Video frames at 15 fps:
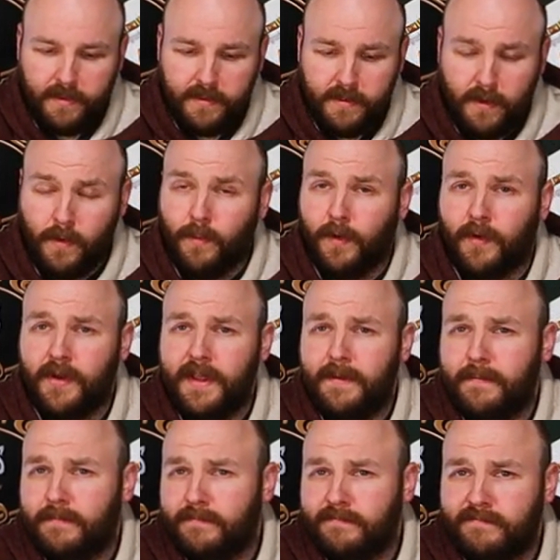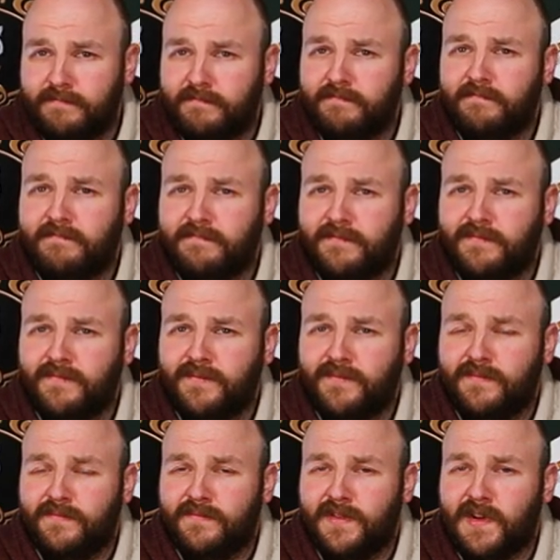don't worry,
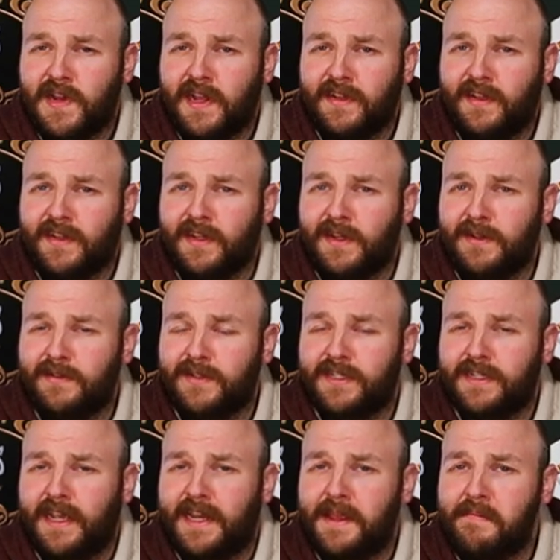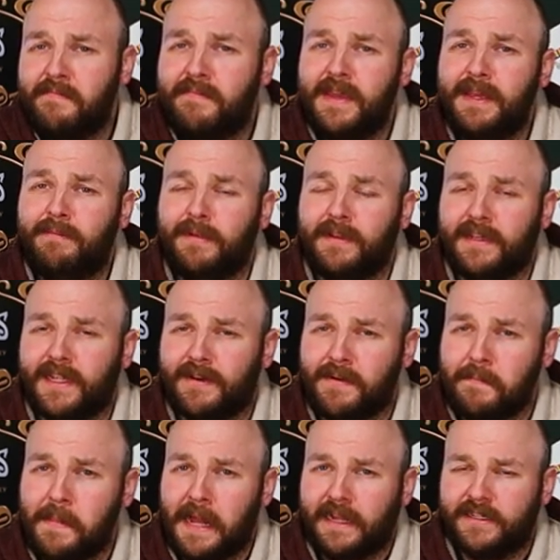they're not gonna lose any people here
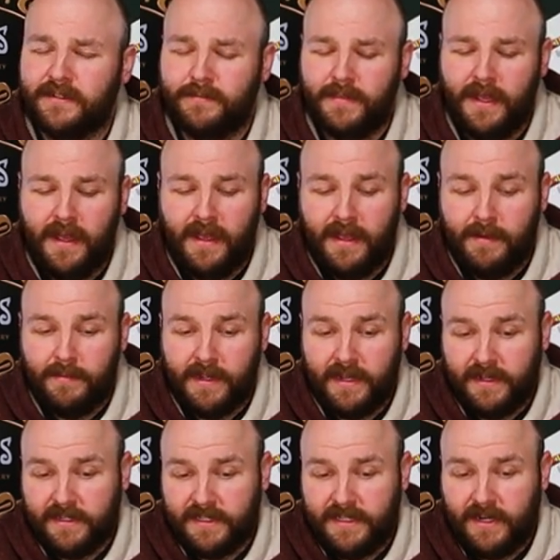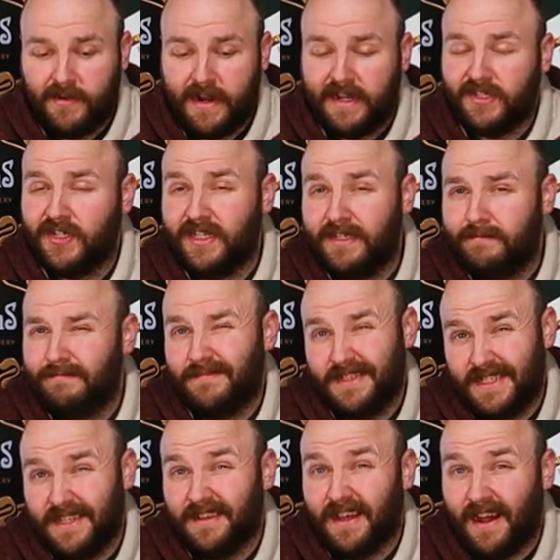in Belgium, because they're actually
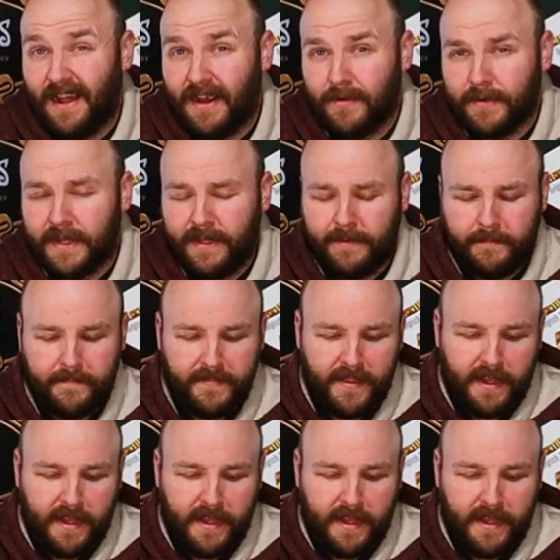still hiring.